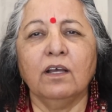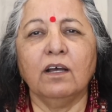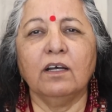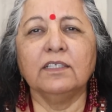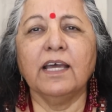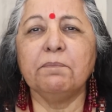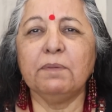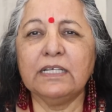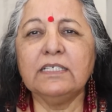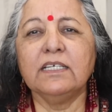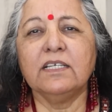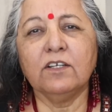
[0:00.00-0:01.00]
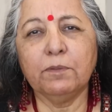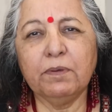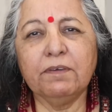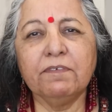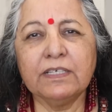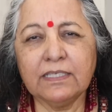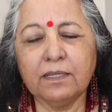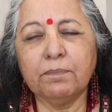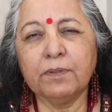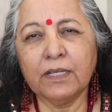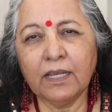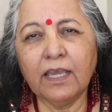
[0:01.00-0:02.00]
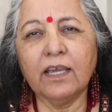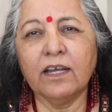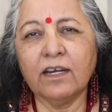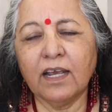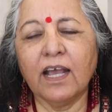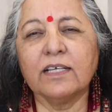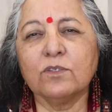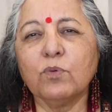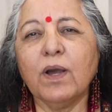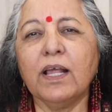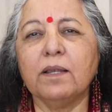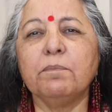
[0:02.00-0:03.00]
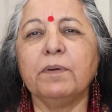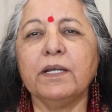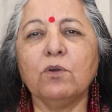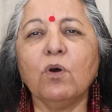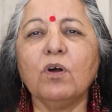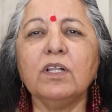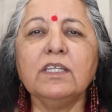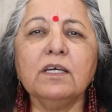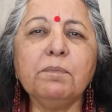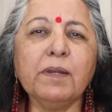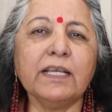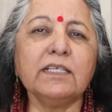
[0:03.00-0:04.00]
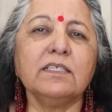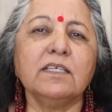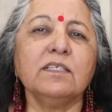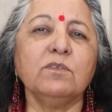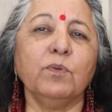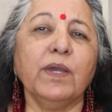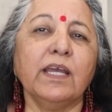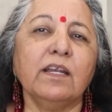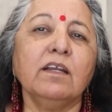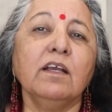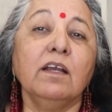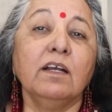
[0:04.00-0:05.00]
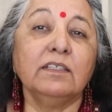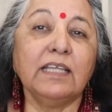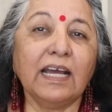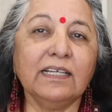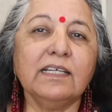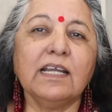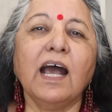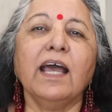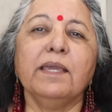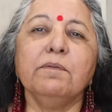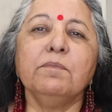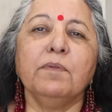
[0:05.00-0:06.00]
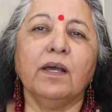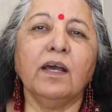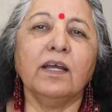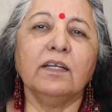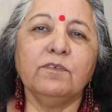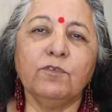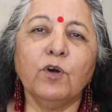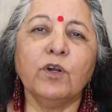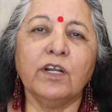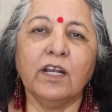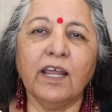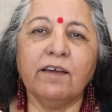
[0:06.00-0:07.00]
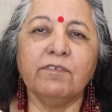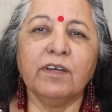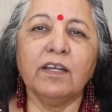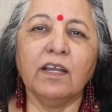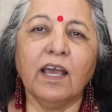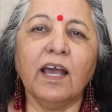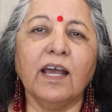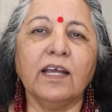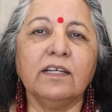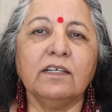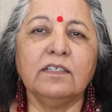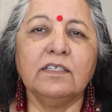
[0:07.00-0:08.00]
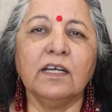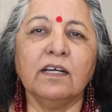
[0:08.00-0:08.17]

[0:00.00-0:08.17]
That means it will be visible here as well. But all the places where that time at 4:11 and